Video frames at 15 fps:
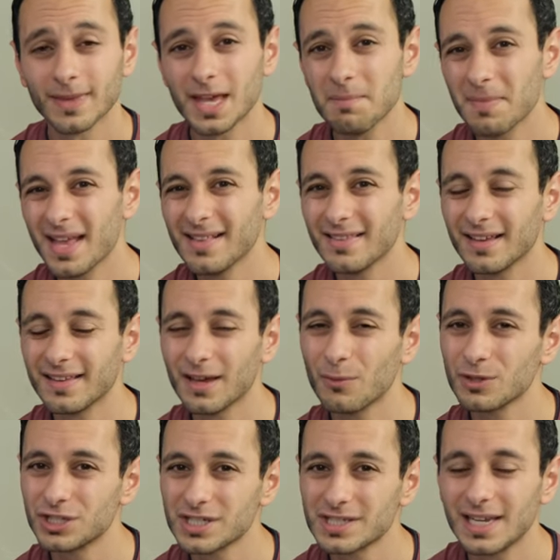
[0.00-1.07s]
it meant that it
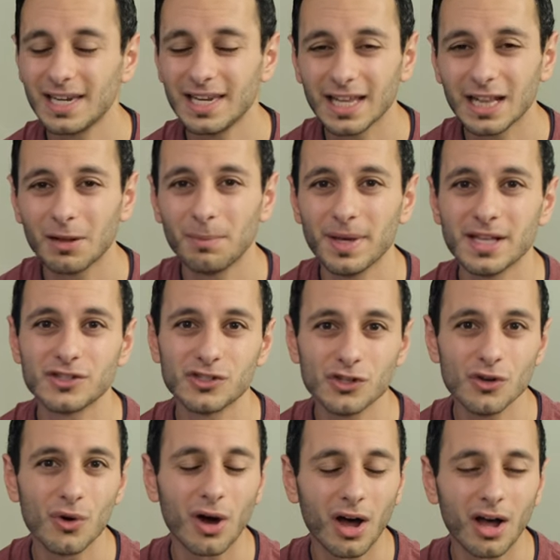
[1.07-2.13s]
was just a little bit
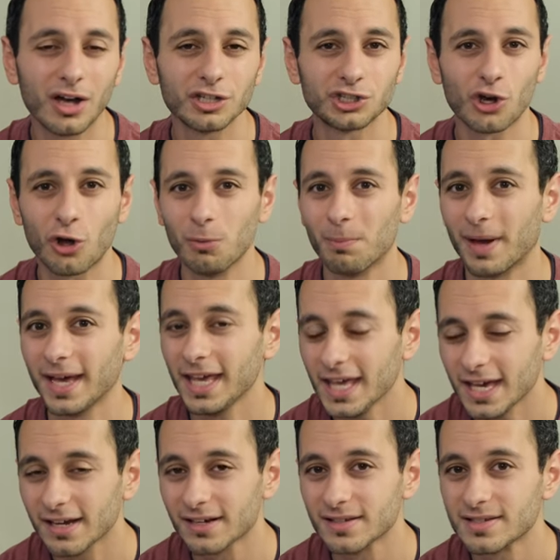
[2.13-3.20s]
too harsh on my
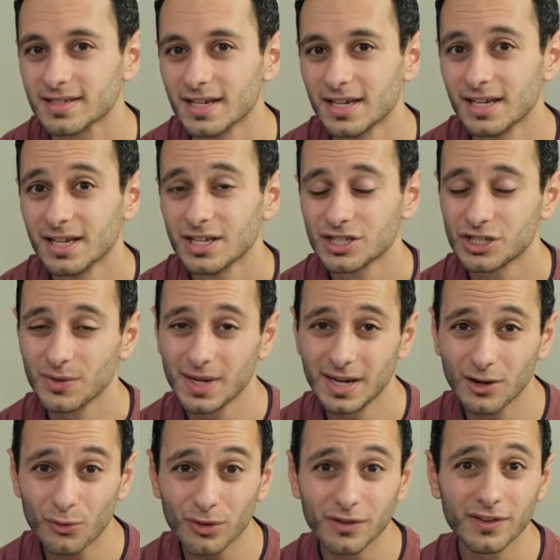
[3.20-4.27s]
ears. So in
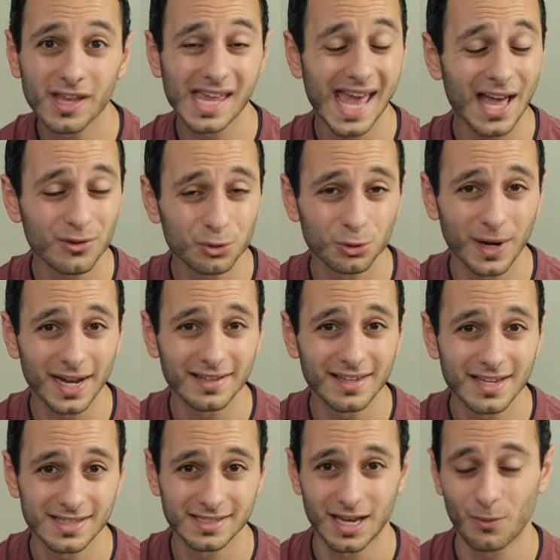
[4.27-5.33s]
order to counteract
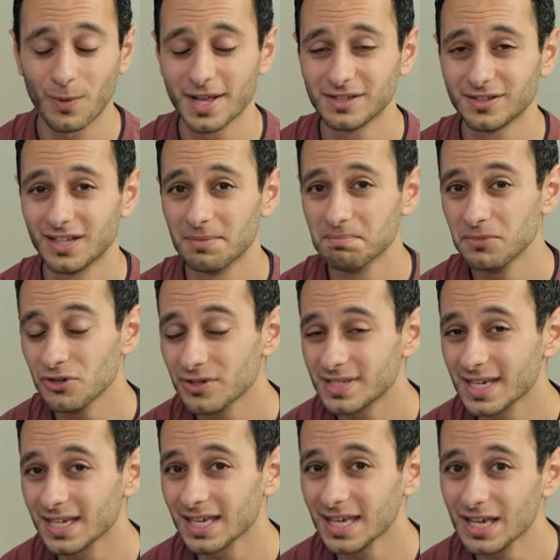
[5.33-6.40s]
this, I went to the
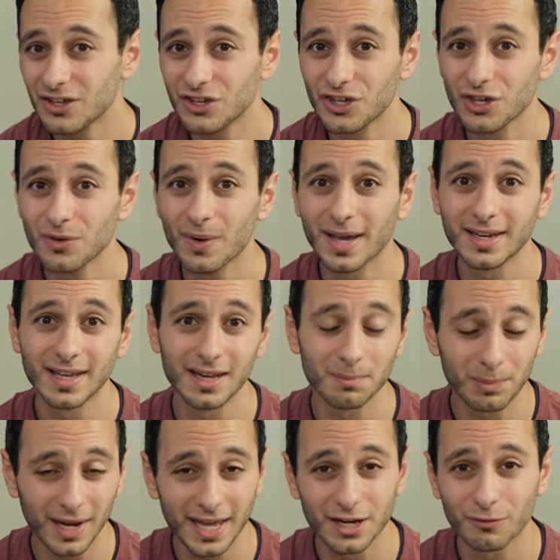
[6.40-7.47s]
music EQ and then
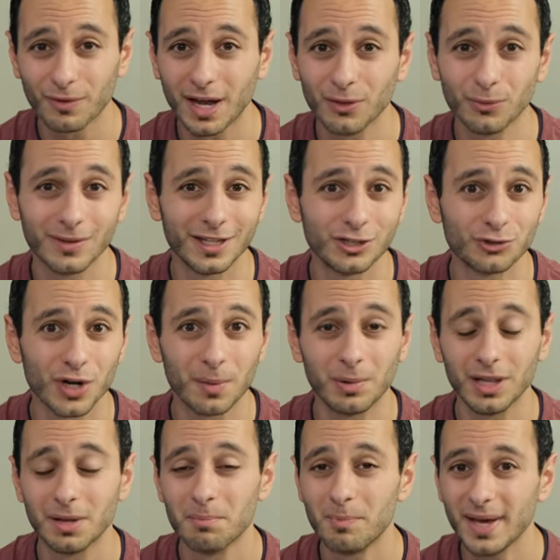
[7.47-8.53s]
played around with the
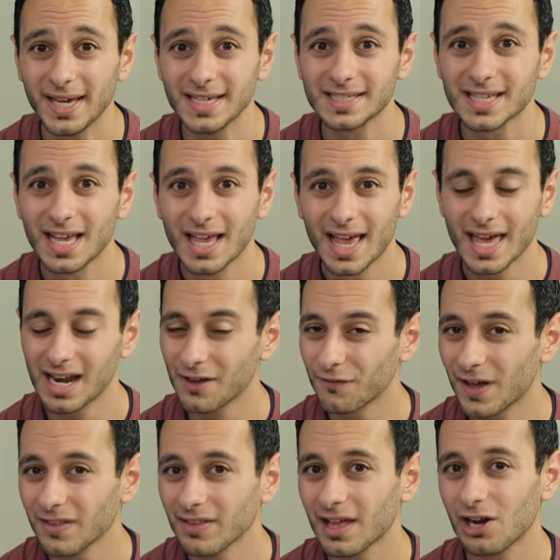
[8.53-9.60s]
treble and bass, and I
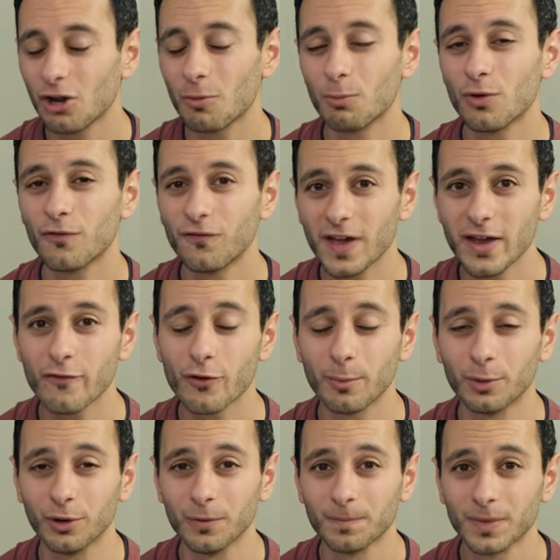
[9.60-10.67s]
found it a lot more
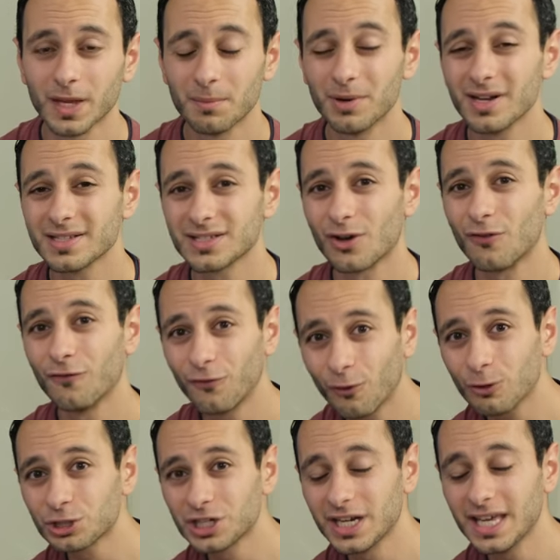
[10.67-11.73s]
favorable. But
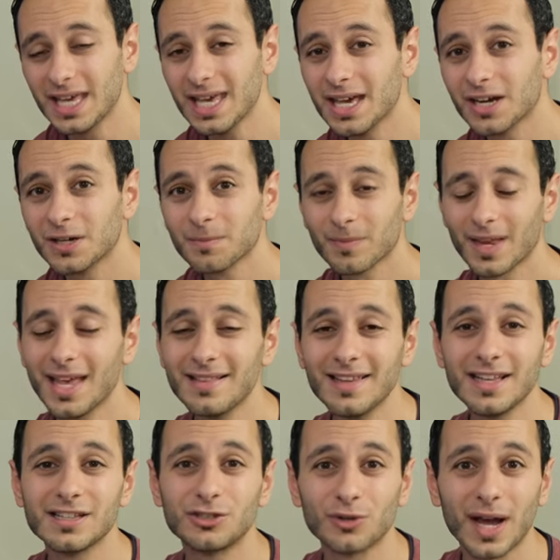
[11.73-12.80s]
unfortunately here, it
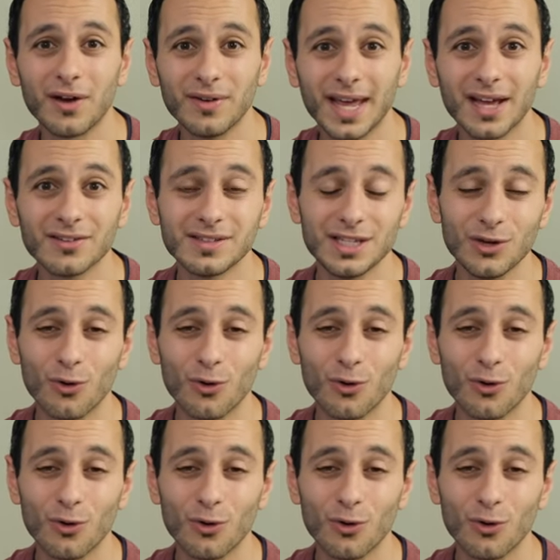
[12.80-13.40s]
did drown out the